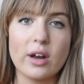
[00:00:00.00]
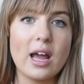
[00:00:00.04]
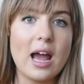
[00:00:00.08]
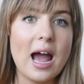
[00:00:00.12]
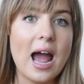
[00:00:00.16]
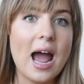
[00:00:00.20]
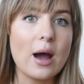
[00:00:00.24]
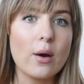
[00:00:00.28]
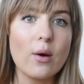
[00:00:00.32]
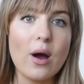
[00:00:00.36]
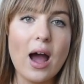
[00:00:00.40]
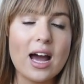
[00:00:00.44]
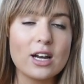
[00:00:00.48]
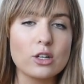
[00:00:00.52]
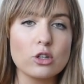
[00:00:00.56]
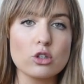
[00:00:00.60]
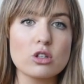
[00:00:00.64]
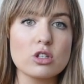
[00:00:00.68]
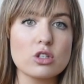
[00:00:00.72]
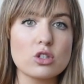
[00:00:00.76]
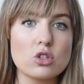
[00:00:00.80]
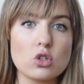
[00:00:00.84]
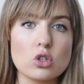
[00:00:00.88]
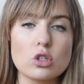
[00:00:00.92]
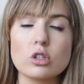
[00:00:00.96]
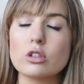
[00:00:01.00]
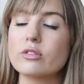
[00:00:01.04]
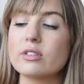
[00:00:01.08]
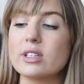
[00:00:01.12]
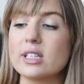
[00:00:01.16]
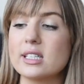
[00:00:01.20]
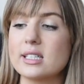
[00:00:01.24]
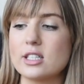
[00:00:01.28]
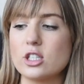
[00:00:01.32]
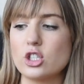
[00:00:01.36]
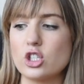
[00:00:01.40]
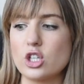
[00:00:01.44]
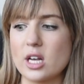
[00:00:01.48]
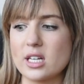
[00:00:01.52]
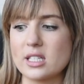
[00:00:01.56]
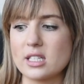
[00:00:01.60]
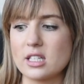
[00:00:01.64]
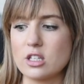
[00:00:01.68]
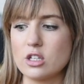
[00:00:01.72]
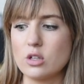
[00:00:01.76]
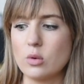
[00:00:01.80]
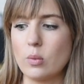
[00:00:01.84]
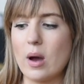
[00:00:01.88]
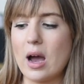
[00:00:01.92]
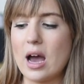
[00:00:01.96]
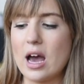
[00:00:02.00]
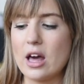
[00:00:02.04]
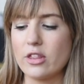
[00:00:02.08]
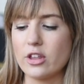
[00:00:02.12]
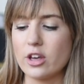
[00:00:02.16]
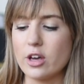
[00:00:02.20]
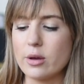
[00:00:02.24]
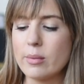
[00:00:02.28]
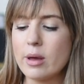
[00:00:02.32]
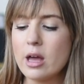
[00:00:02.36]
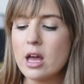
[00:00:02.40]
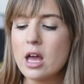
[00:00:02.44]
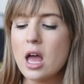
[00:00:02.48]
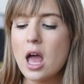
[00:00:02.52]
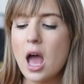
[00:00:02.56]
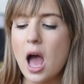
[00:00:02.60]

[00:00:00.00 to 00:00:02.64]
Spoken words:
how Under the Story suggests that you wear them.